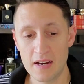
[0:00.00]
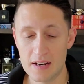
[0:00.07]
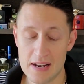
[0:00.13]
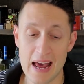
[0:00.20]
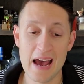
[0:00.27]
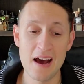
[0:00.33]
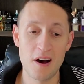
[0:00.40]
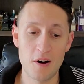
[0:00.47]

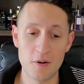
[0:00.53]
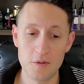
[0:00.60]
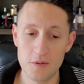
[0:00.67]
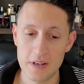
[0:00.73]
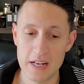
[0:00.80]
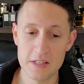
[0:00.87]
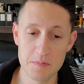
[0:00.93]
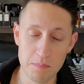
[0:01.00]
Now
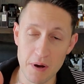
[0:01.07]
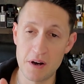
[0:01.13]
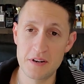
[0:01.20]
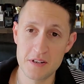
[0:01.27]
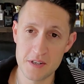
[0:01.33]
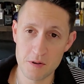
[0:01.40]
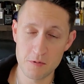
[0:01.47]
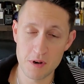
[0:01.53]
it's
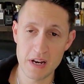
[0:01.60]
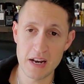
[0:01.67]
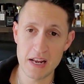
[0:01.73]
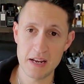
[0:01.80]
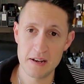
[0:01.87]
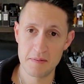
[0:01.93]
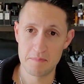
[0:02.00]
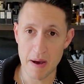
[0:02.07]

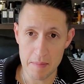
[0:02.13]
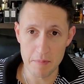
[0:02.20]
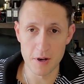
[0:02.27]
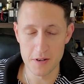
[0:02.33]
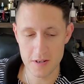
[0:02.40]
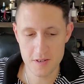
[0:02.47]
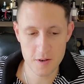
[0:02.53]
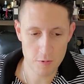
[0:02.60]
Baldessarini by
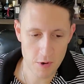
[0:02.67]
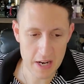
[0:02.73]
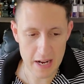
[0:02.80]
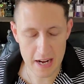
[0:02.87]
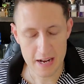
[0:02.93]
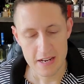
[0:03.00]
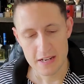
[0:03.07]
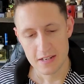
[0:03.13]

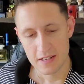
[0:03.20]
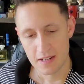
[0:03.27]
Baldessarini.